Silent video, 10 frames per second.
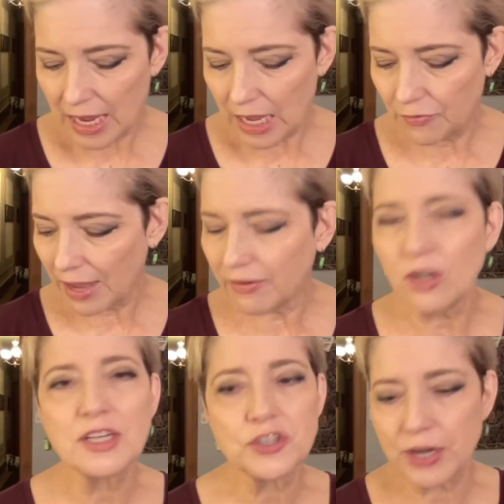If you haven't
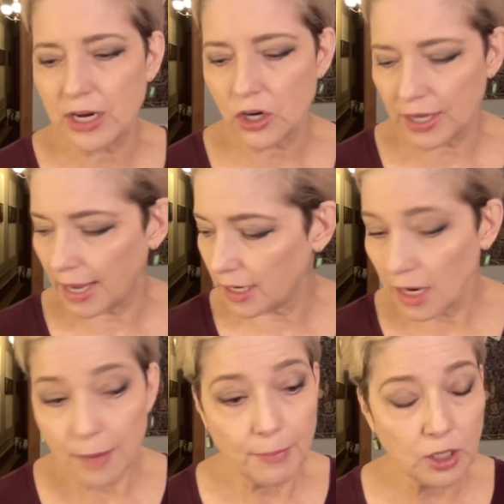lost your hair yet,
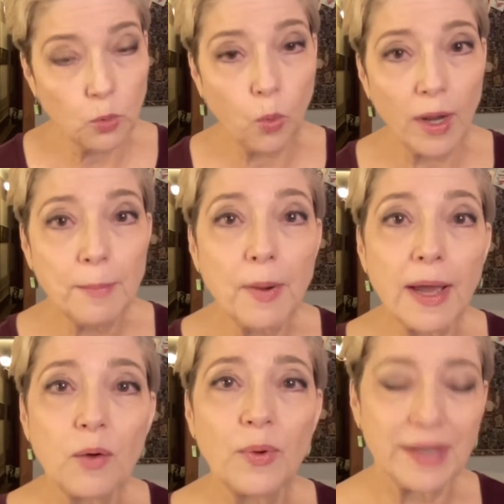but you want to buy
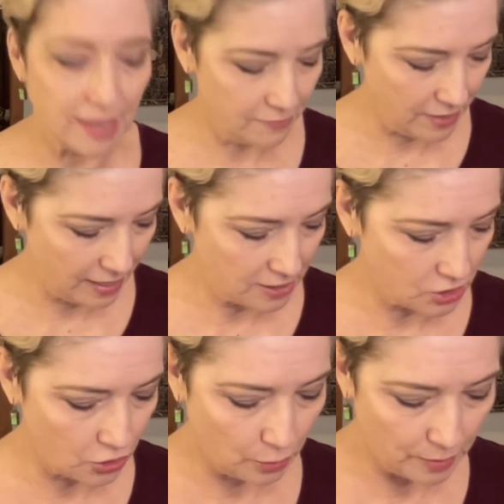a wig in advance
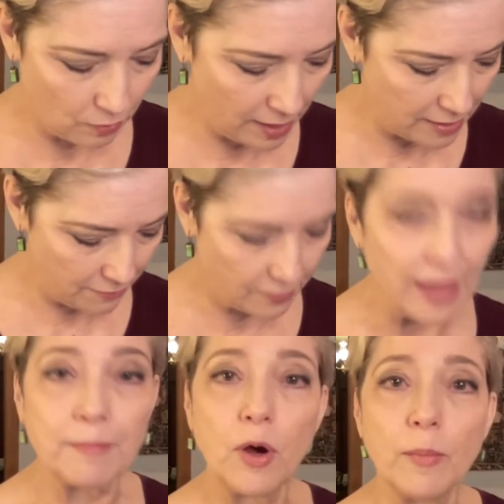so you'll be ready for
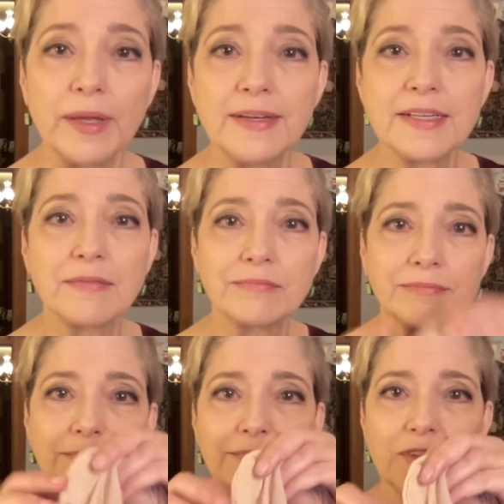that moment,
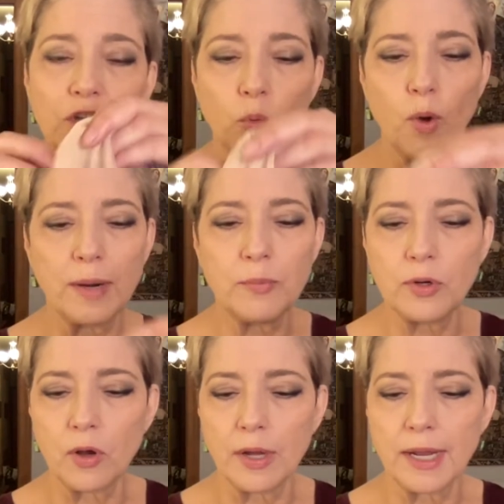you'll want to put
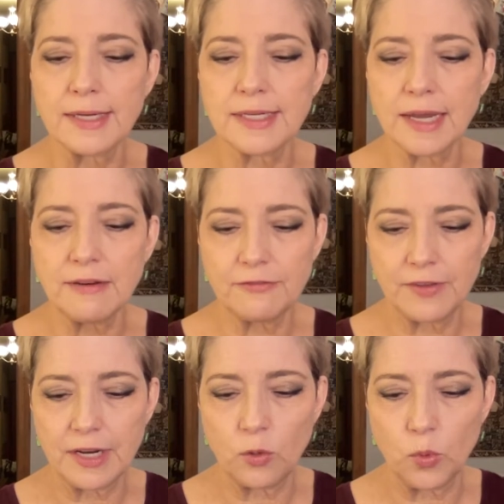on a
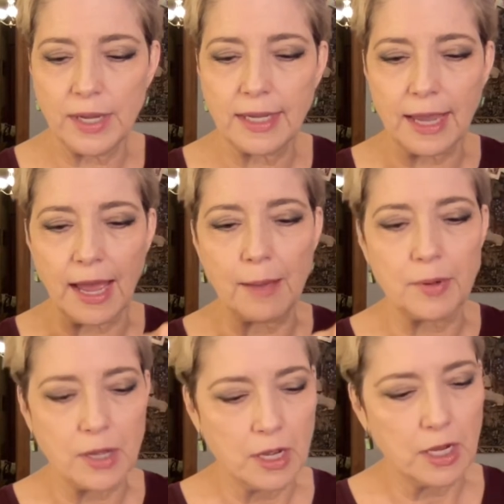tight-fitting wig cap
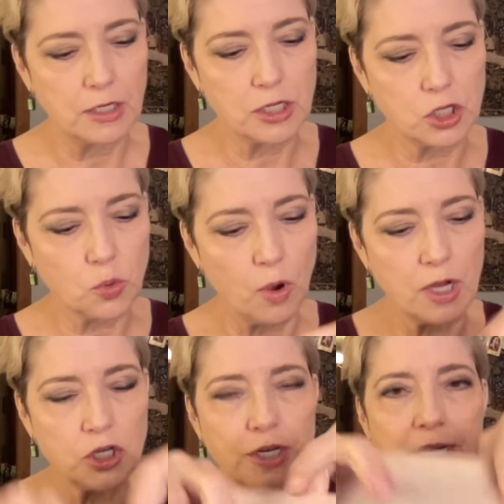to
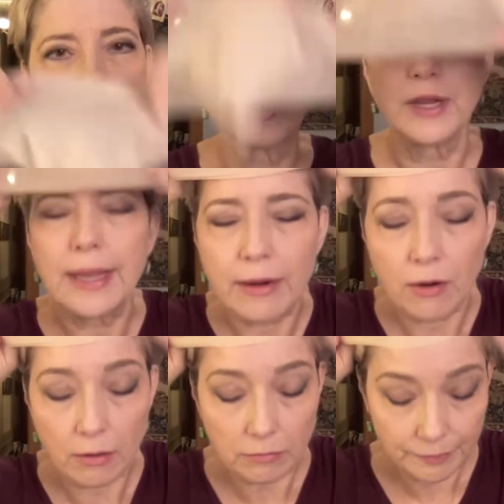squash down your
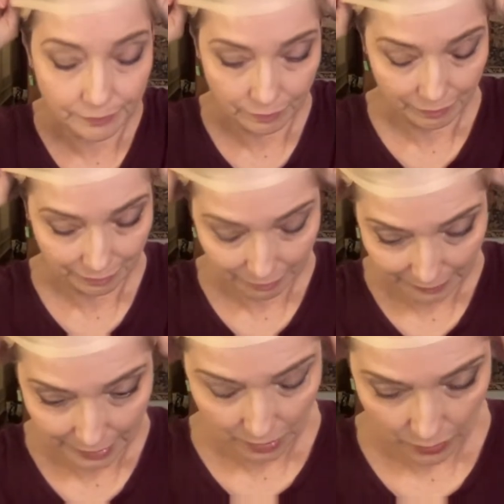hair.
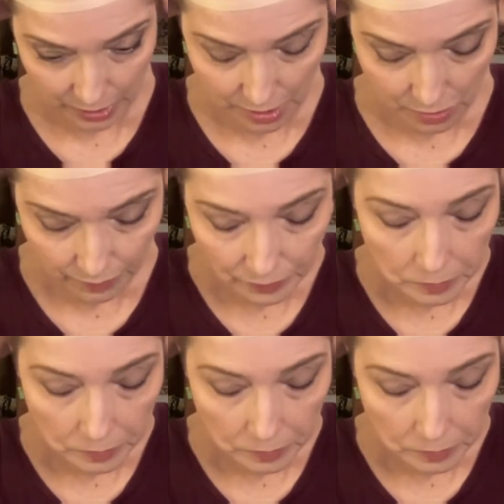There we go.